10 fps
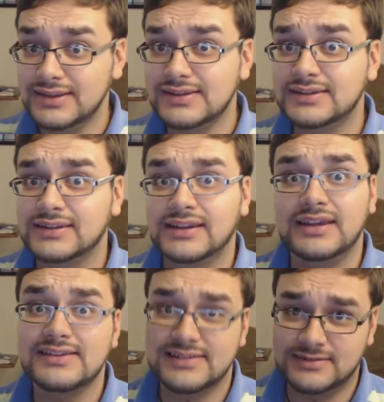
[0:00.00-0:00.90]
This
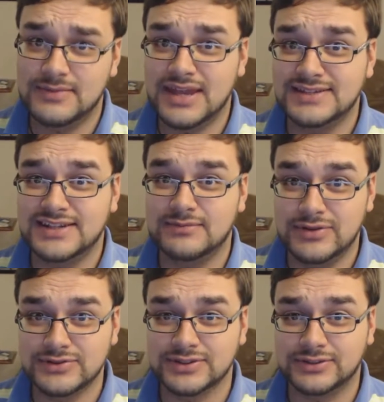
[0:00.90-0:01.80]
is an amazing
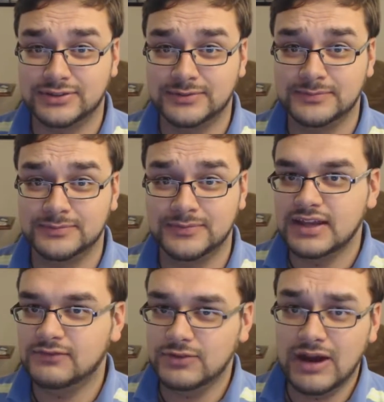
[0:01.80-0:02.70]
musical.
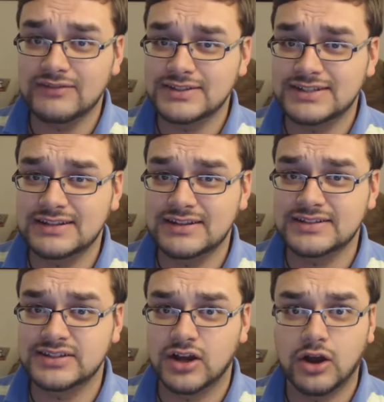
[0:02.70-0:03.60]
If you haven't seen
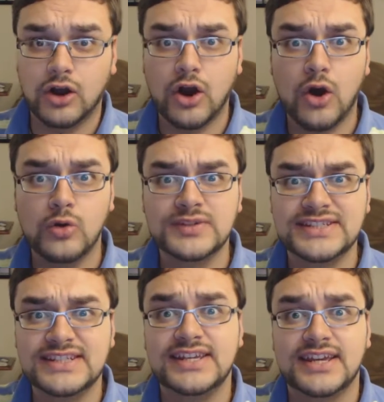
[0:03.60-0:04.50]
this, go
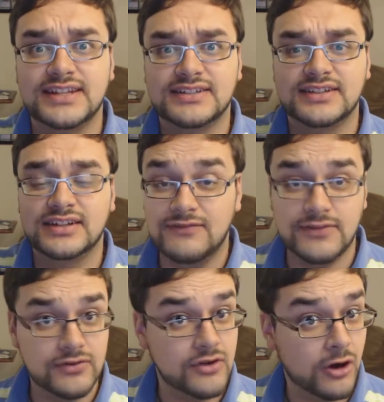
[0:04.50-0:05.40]
see it.
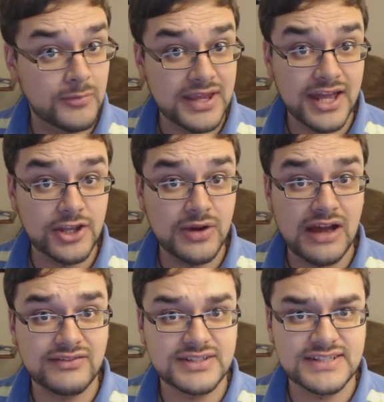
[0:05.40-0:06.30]
If you know me and you
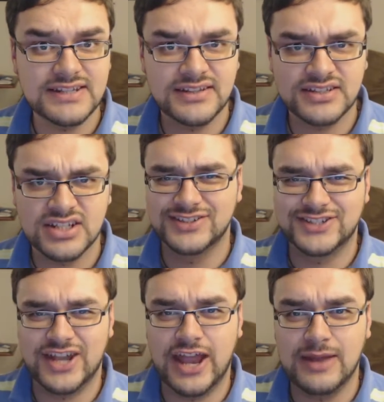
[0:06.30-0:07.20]
haven't seen this,
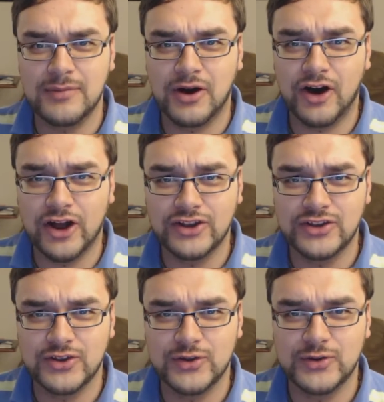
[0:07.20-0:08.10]
shame on
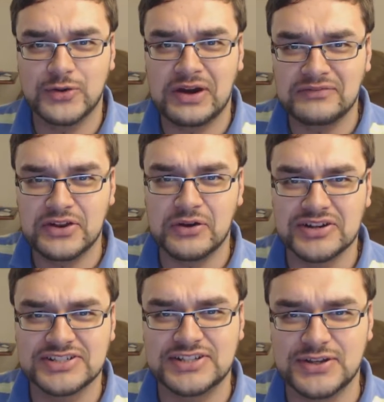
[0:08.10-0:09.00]
you, you have no
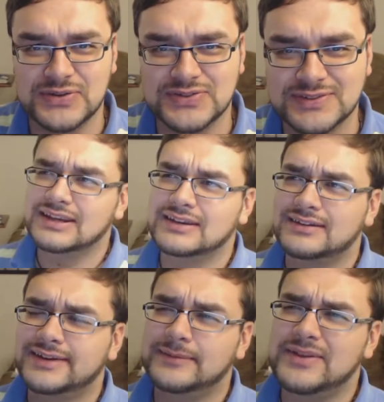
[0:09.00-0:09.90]
excuse.
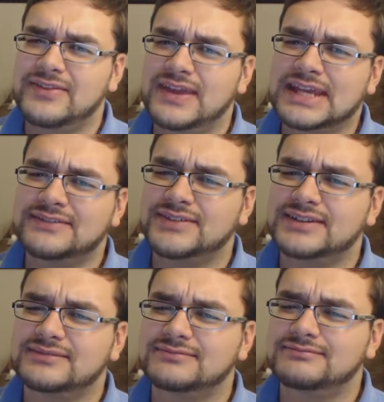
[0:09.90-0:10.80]
Come to think of
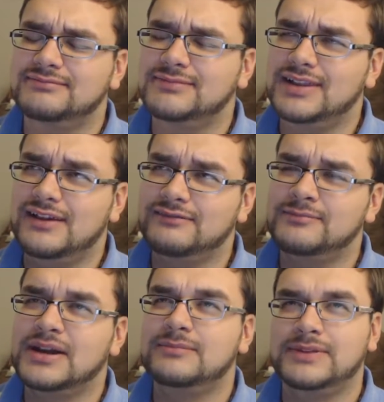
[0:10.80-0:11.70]
it,
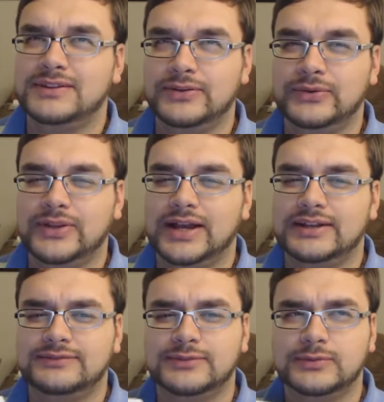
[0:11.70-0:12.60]
love might be too
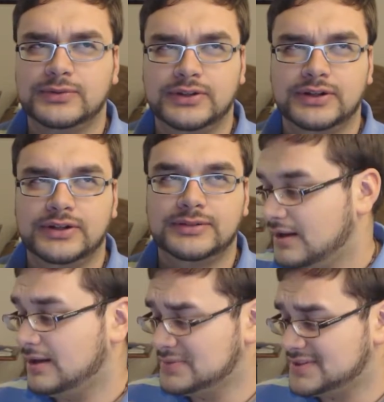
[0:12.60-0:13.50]
light of a word.
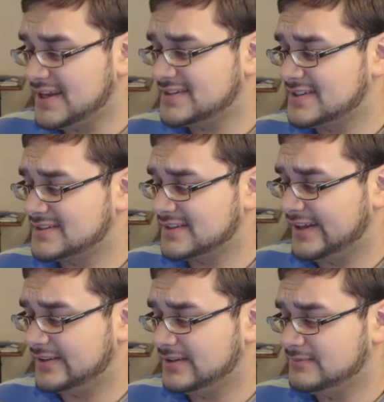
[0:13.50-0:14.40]
Obsessed is
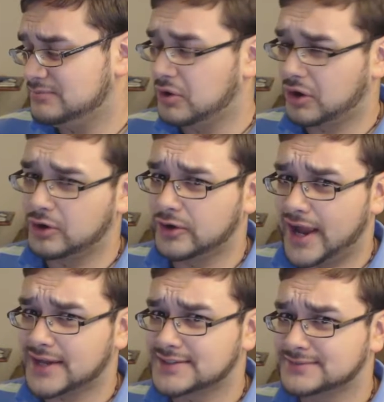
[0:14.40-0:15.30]
likely more
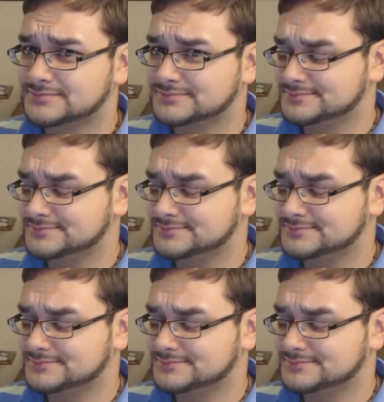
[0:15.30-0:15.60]
correct.